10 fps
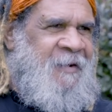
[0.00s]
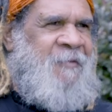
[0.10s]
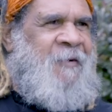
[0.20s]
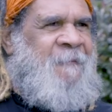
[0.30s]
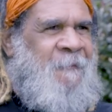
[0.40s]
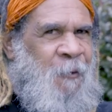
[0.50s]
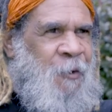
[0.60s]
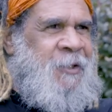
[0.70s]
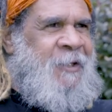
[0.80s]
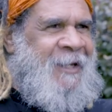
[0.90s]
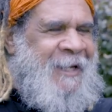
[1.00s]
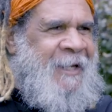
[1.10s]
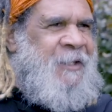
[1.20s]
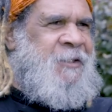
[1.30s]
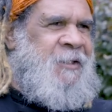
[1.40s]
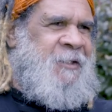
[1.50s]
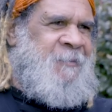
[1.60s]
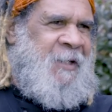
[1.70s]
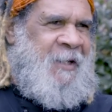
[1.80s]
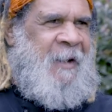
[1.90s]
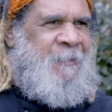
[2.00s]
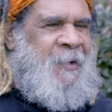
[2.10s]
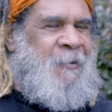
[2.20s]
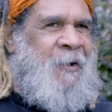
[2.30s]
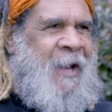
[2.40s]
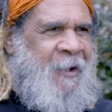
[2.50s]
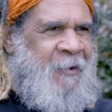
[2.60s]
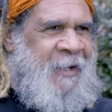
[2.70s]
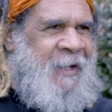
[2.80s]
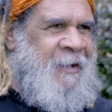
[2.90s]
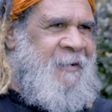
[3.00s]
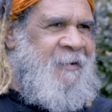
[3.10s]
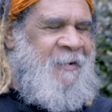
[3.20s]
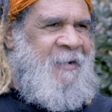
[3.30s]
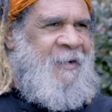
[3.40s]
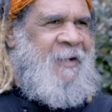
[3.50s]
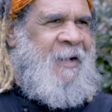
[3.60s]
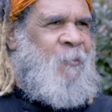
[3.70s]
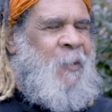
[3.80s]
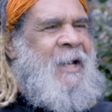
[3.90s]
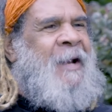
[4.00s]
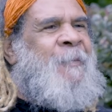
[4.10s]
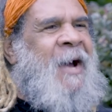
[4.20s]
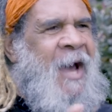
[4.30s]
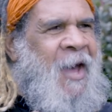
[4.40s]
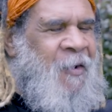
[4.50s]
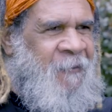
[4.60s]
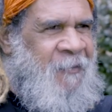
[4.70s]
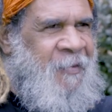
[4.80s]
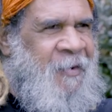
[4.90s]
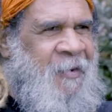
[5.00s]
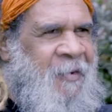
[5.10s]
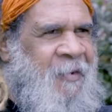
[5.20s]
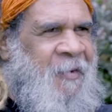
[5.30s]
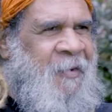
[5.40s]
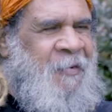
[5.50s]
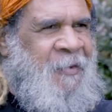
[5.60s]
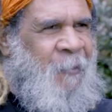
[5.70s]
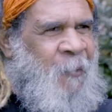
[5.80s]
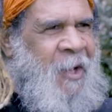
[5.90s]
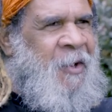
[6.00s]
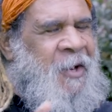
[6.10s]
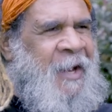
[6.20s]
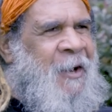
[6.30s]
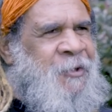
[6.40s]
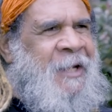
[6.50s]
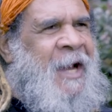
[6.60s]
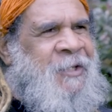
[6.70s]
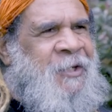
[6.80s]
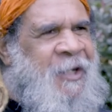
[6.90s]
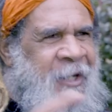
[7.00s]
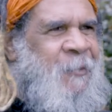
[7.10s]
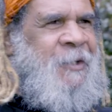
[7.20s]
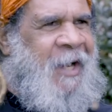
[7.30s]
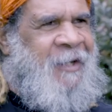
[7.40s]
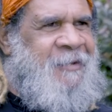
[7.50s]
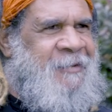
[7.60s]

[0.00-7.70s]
There are fraudulent legal systems that are happening on our land that we are part of. So we got to now start to deal with that.